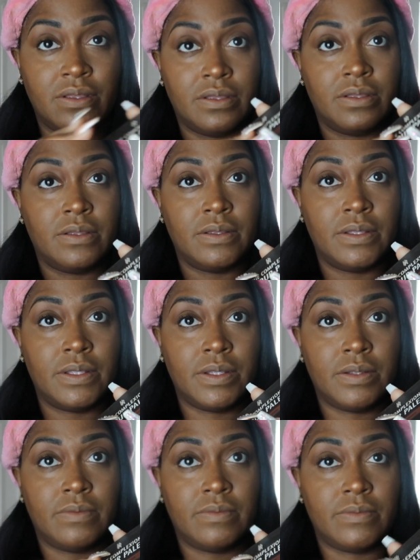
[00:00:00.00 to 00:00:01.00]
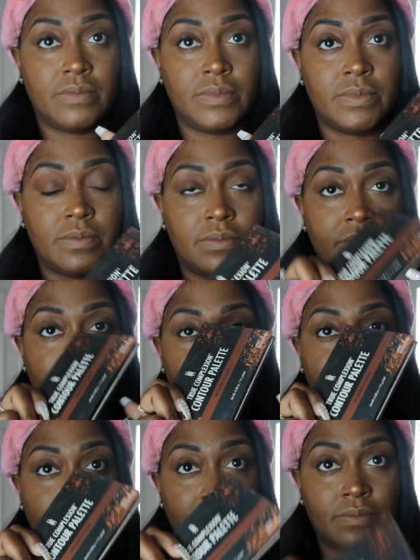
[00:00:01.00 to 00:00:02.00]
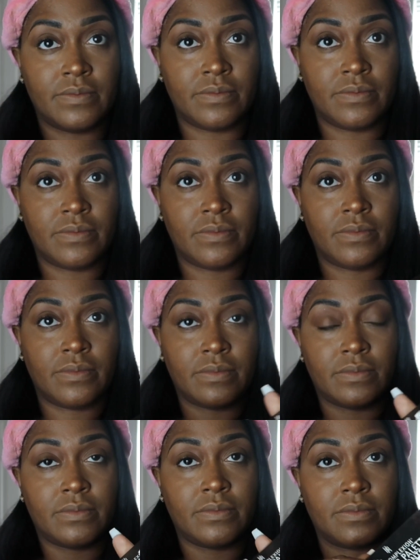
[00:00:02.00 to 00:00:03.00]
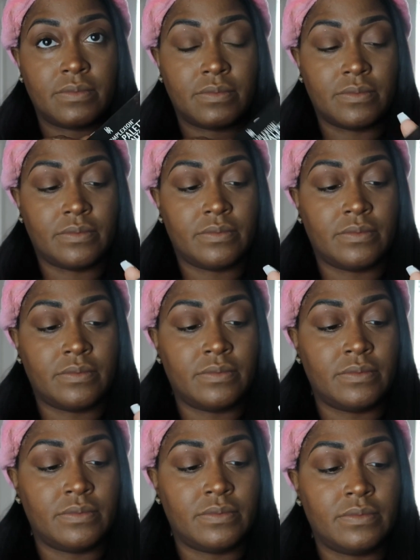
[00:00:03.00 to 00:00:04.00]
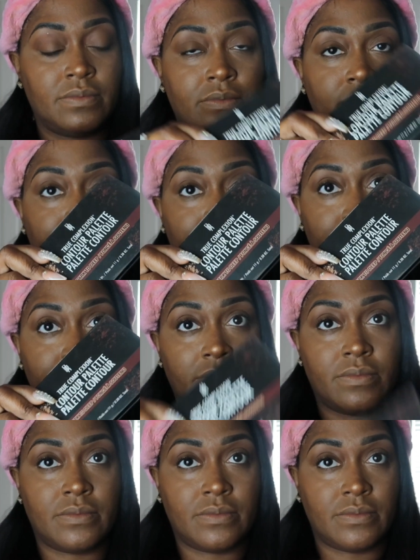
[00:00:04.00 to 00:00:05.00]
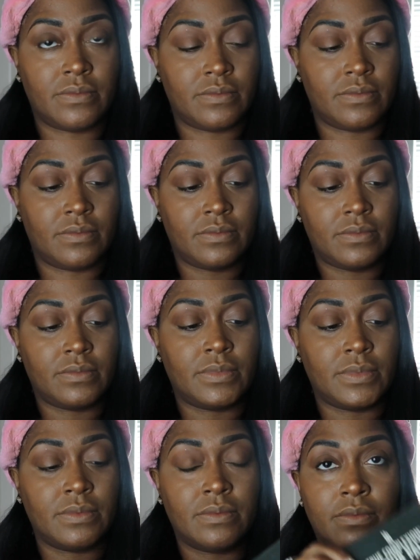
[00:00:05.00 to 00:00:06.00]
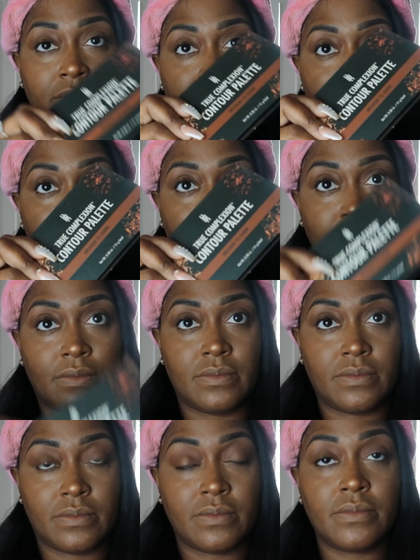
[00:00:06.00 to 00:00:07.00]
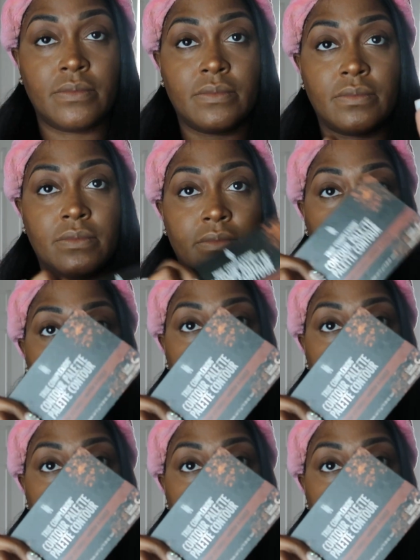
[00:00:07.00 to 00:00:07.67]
(no one is talking)